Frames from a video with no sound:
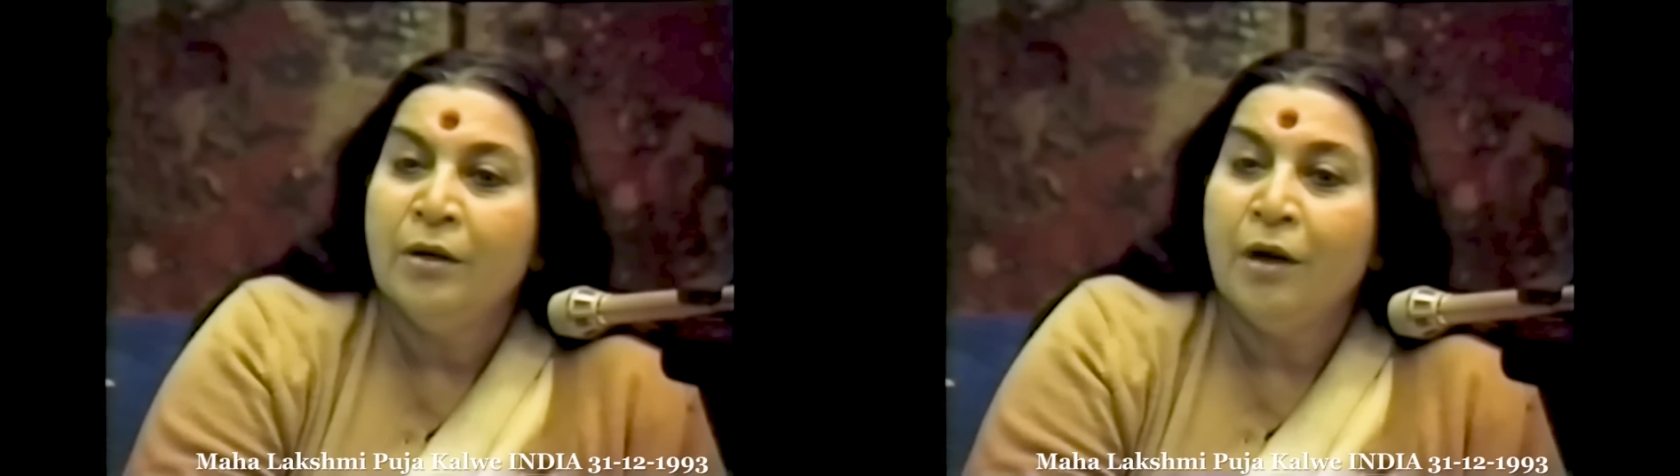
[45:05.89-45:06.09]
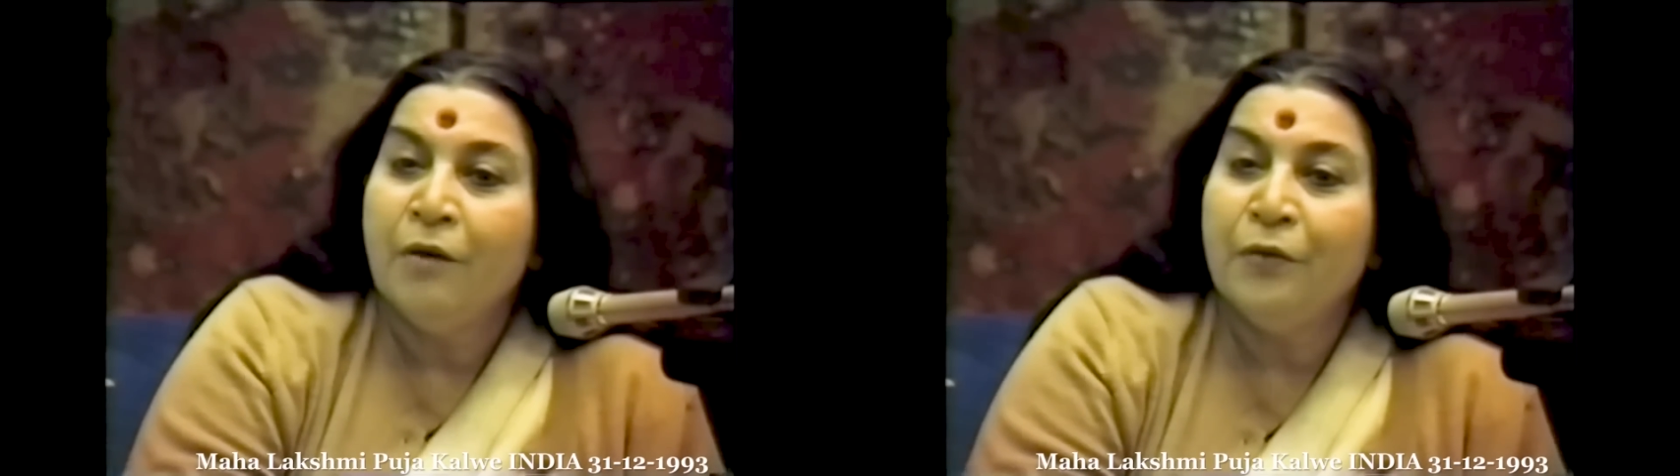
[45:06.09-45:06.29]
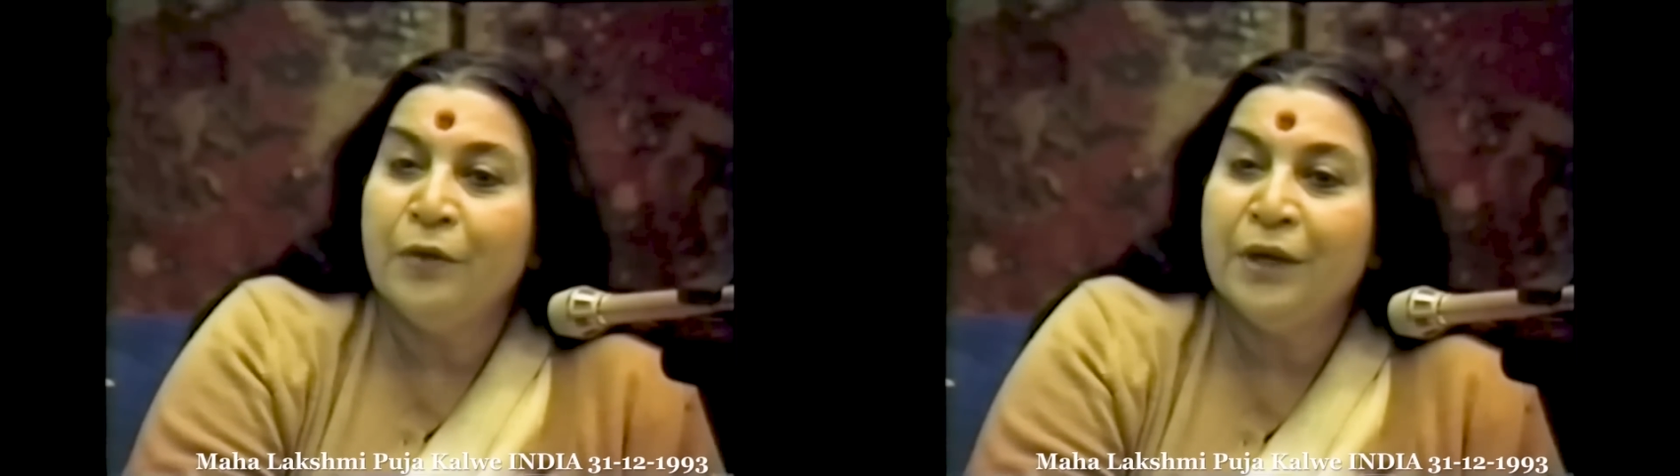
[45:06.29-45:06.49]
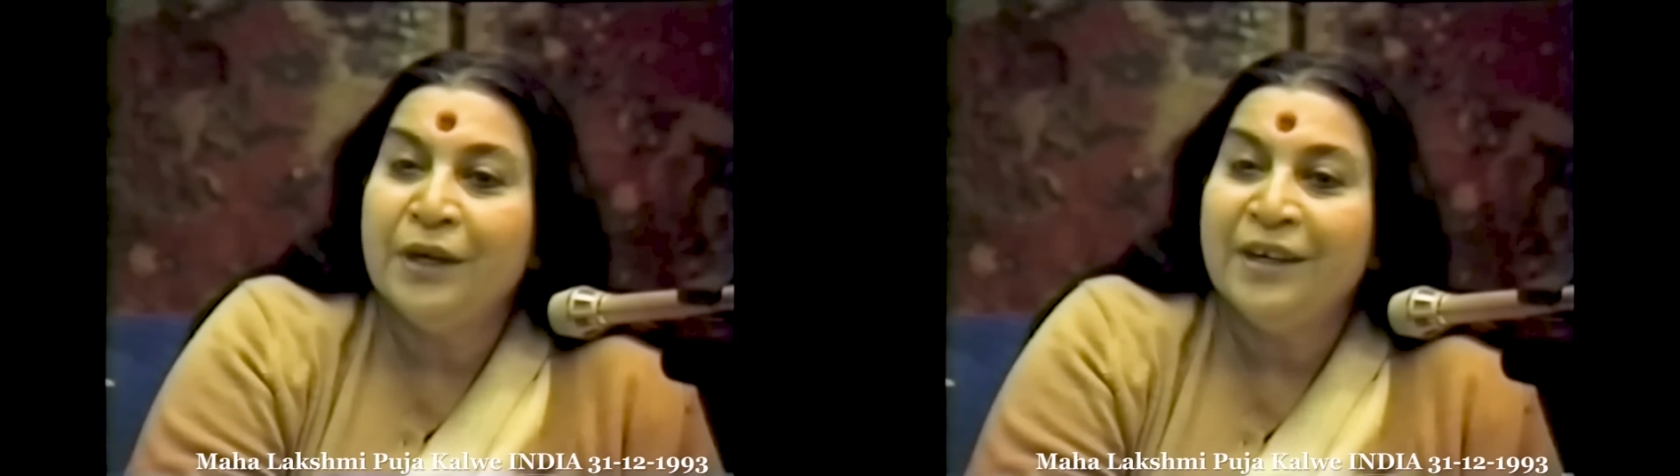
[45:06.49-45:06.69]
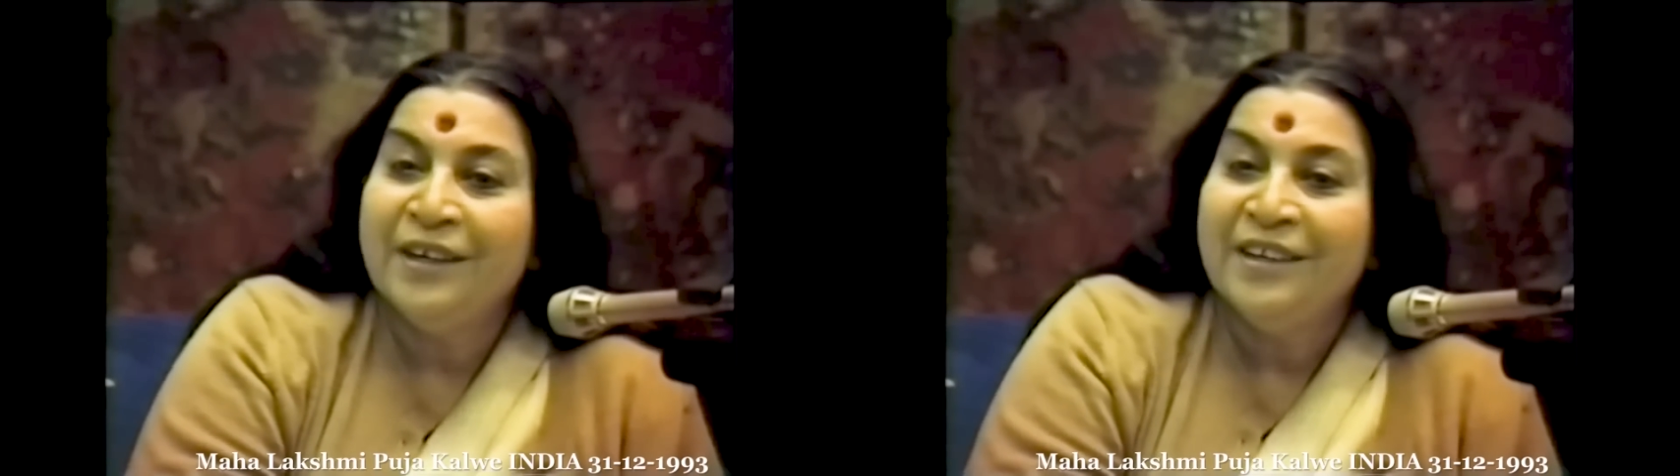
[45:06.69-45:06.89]
of
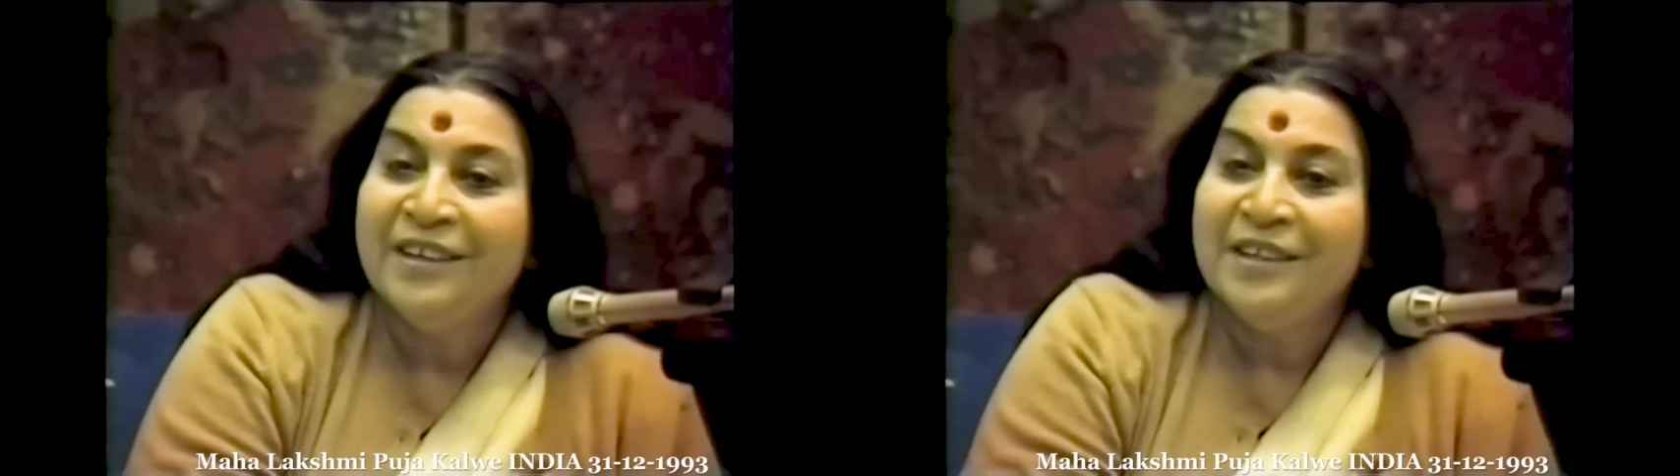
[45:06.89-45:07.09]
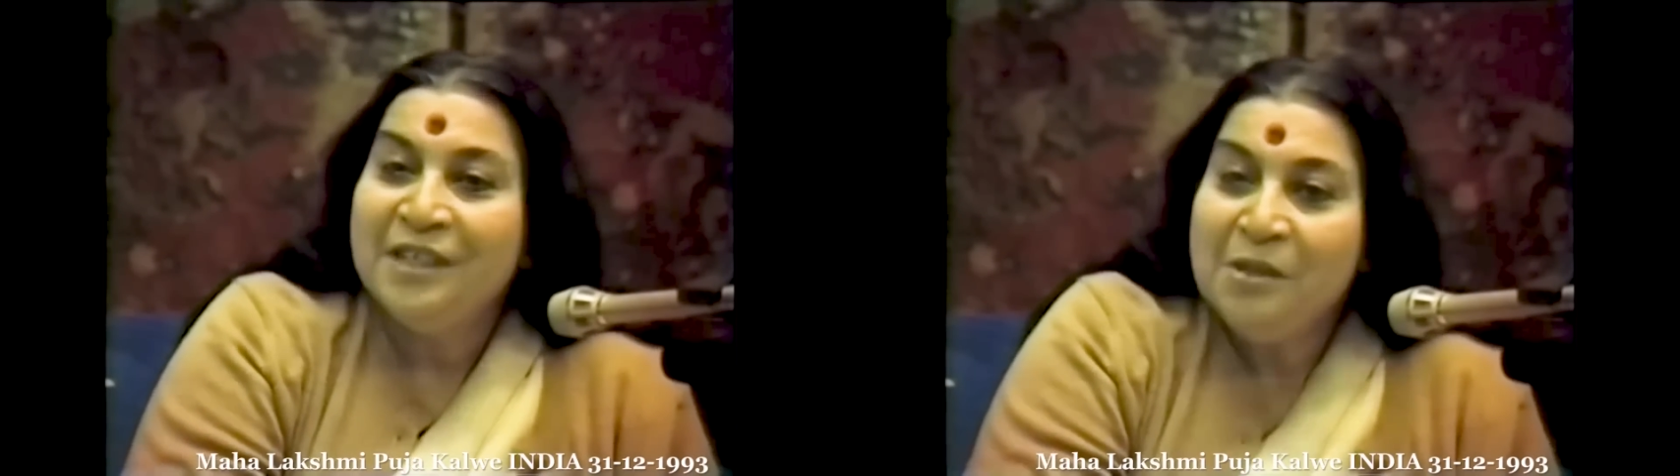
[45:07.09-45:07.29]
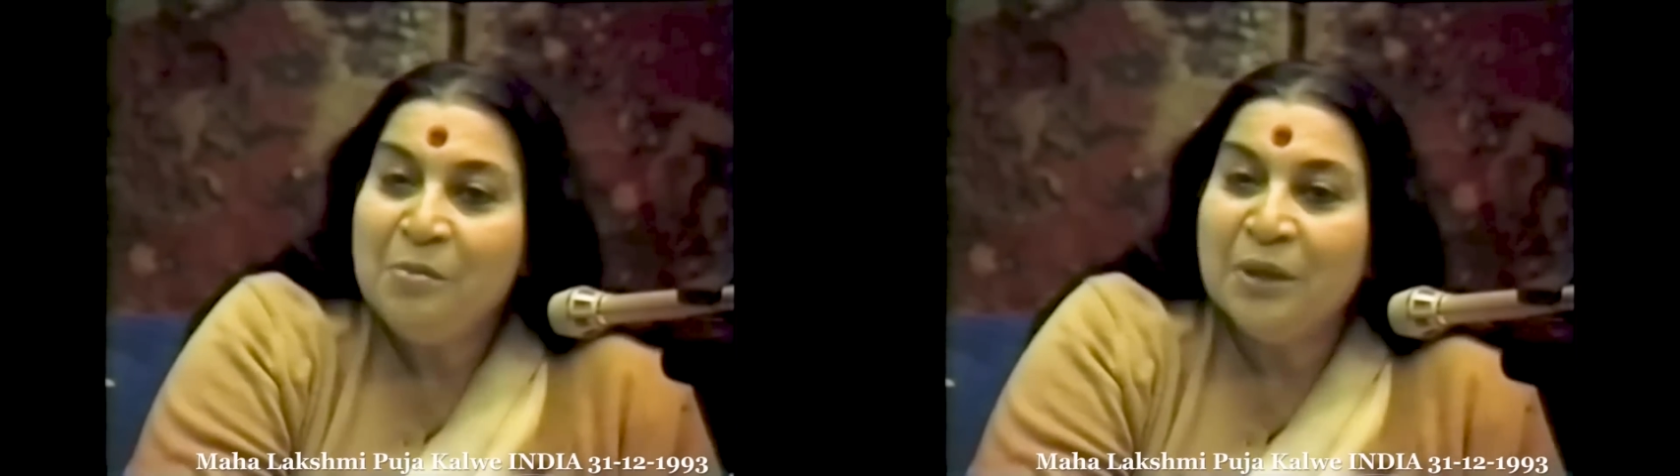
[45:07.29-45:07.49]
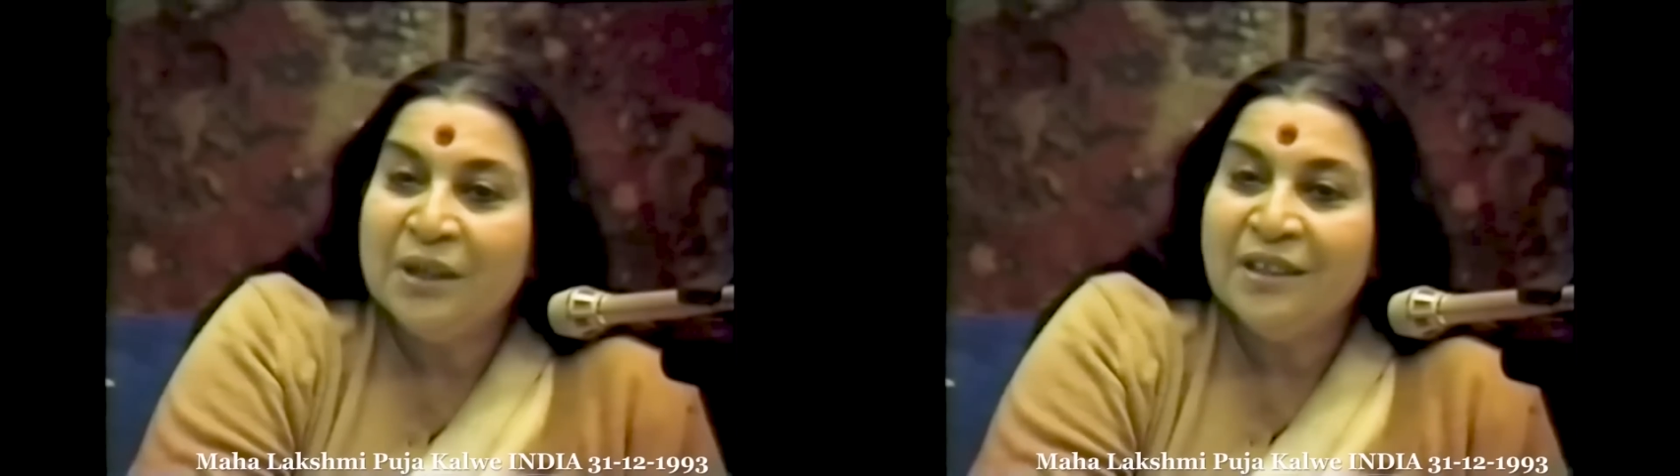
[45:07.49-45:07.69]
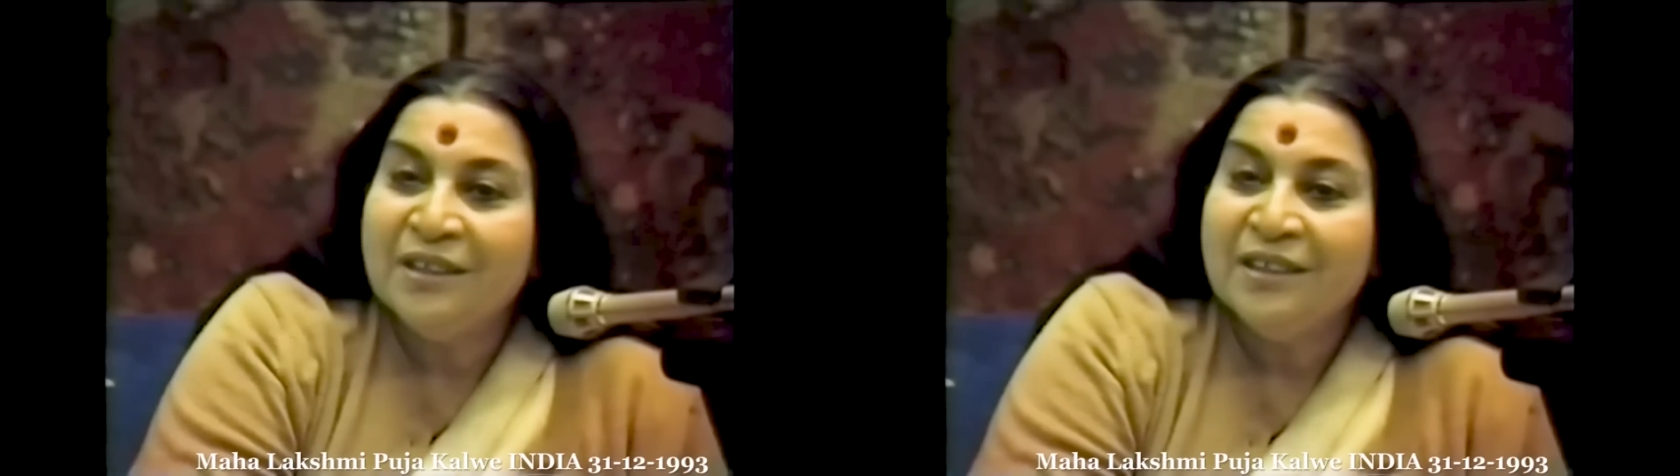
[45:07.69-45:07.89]
a
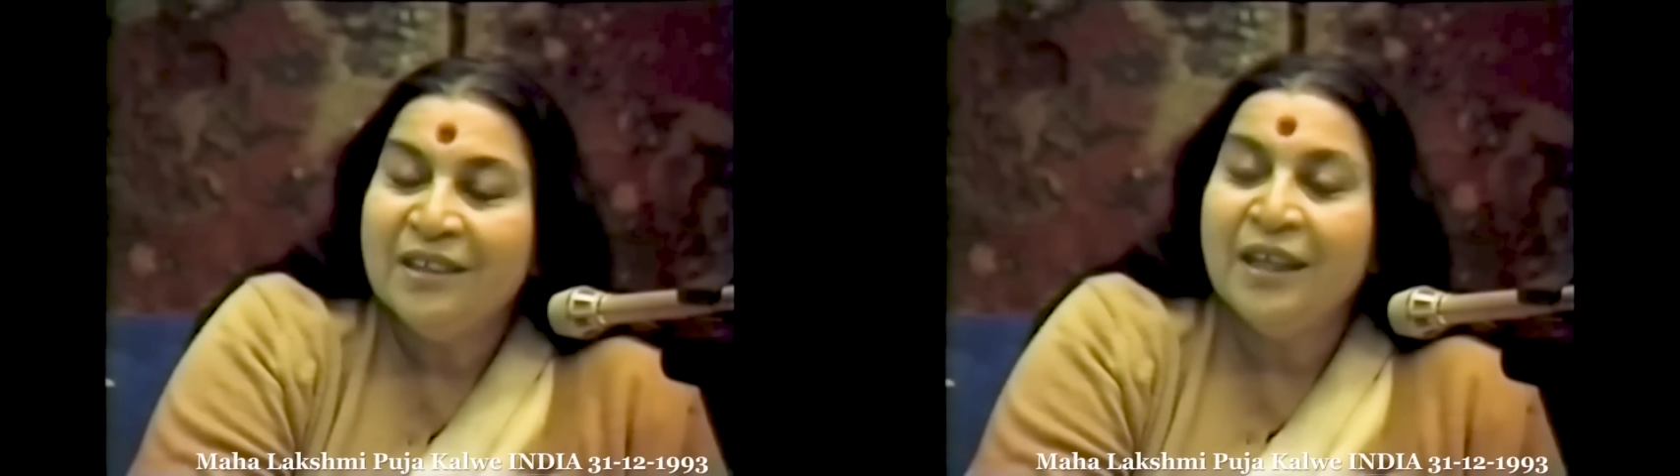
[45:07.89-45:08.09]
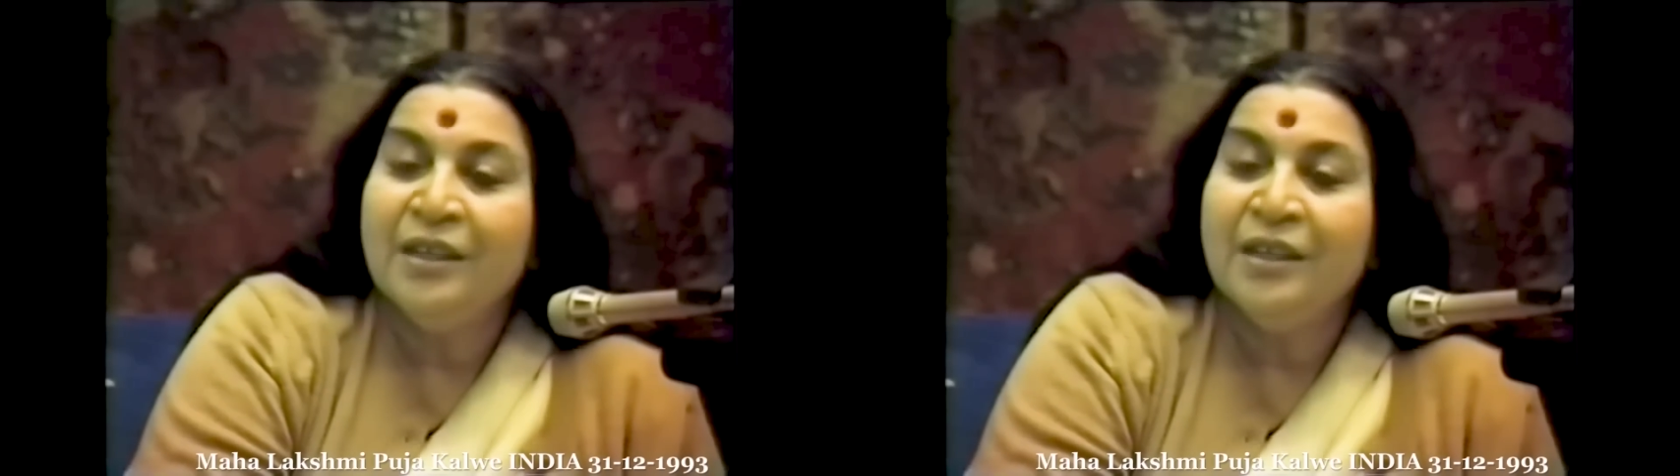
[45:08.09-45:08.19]
rebirth.